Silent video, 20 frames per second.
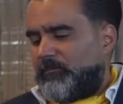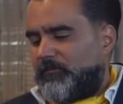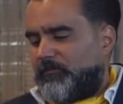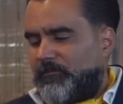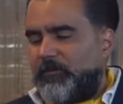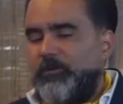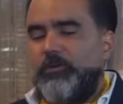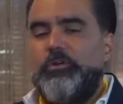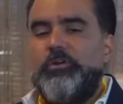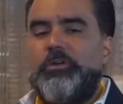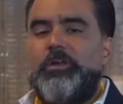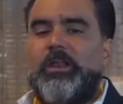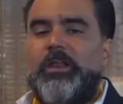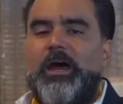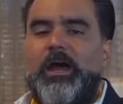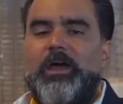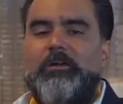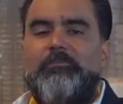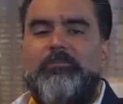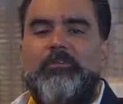feel your
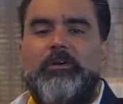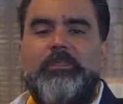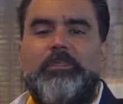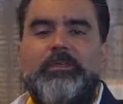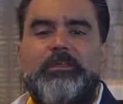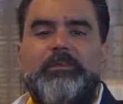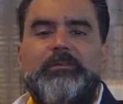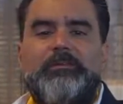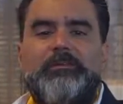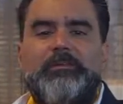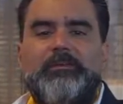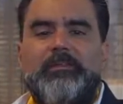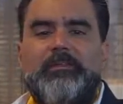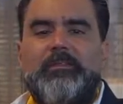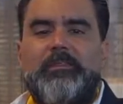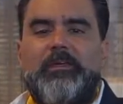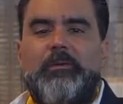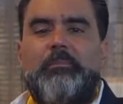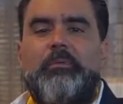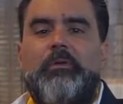life with it.
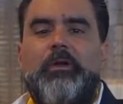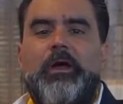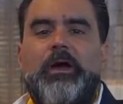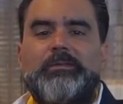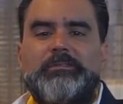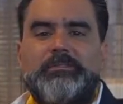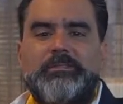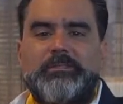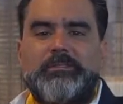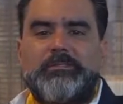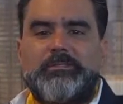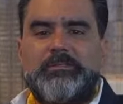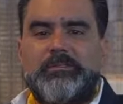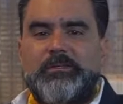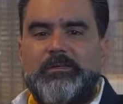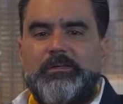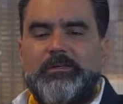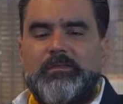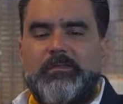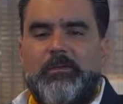The process
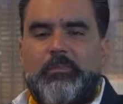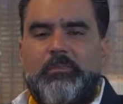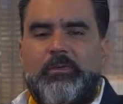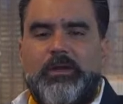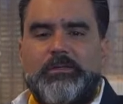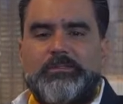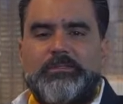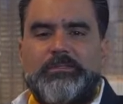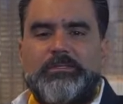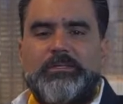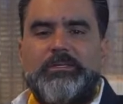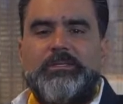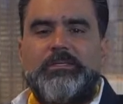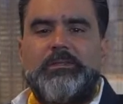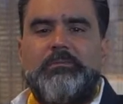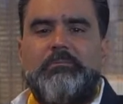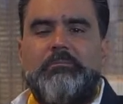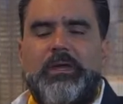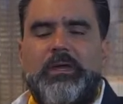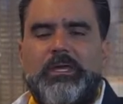in
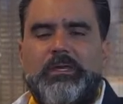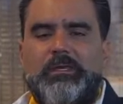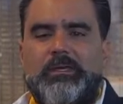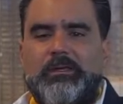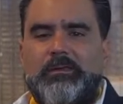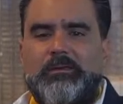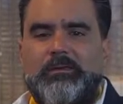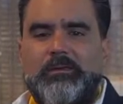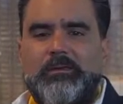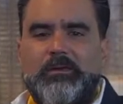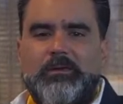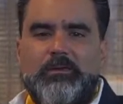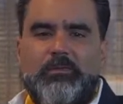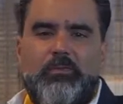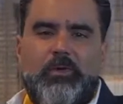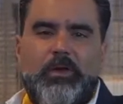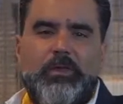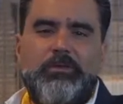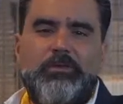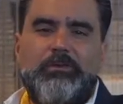the making.
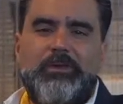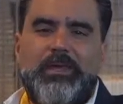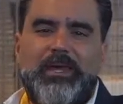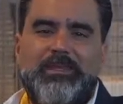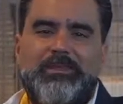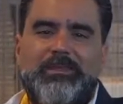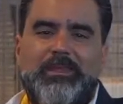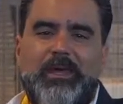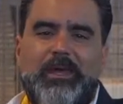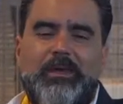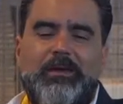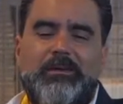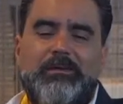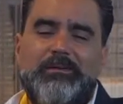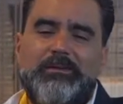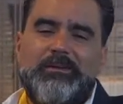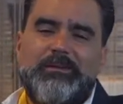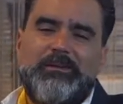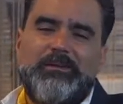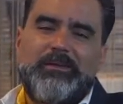When you get there,
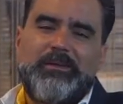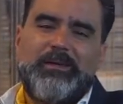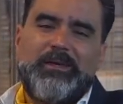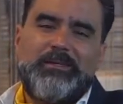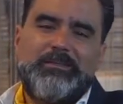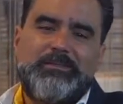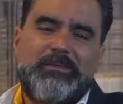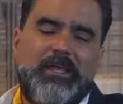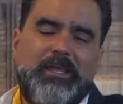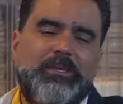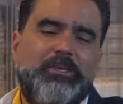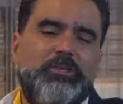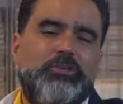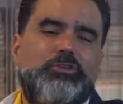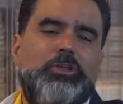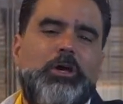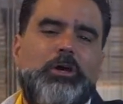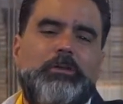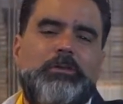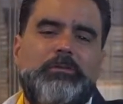it's like you're
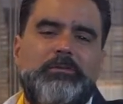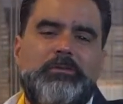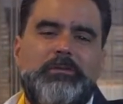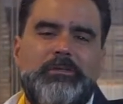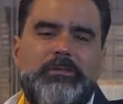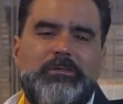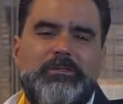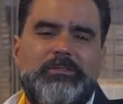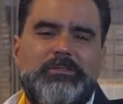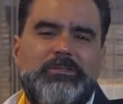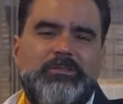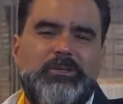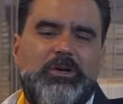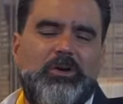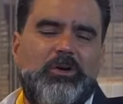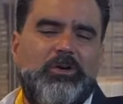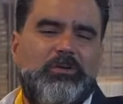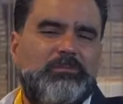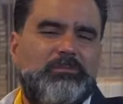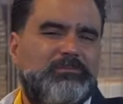done.
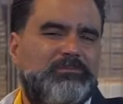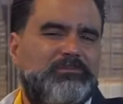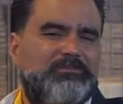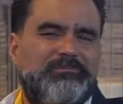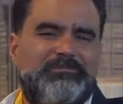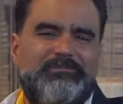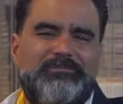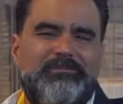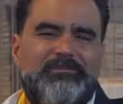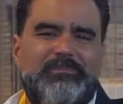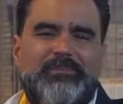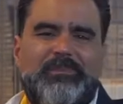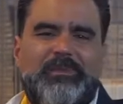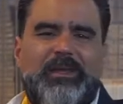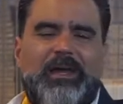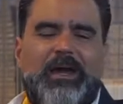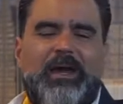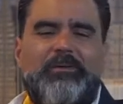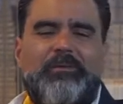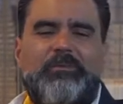So
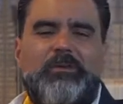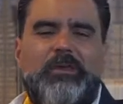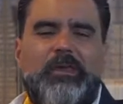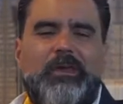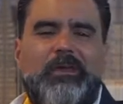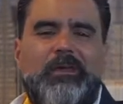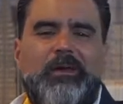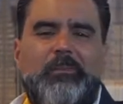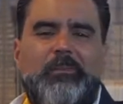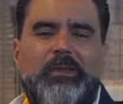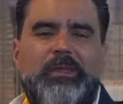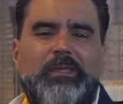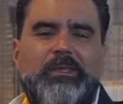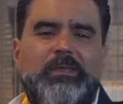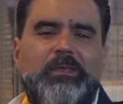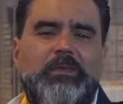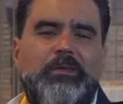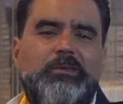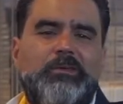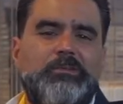I don't care how many
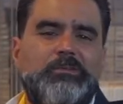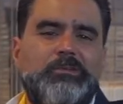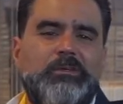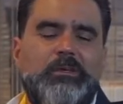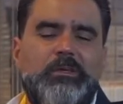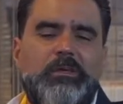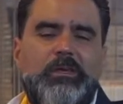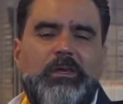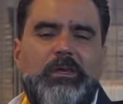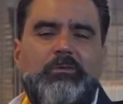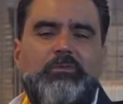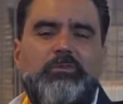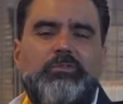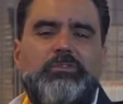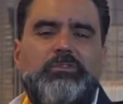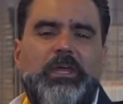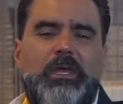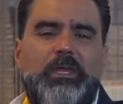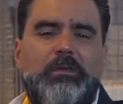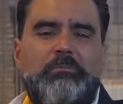years it would
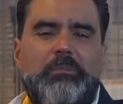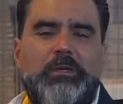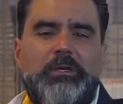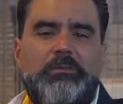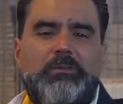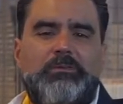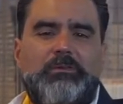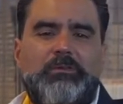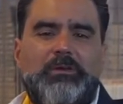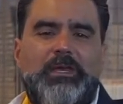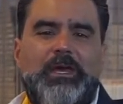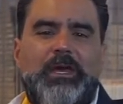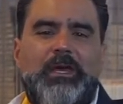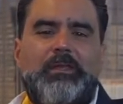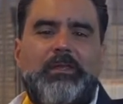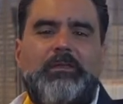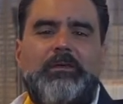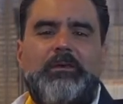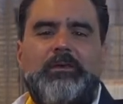take me to get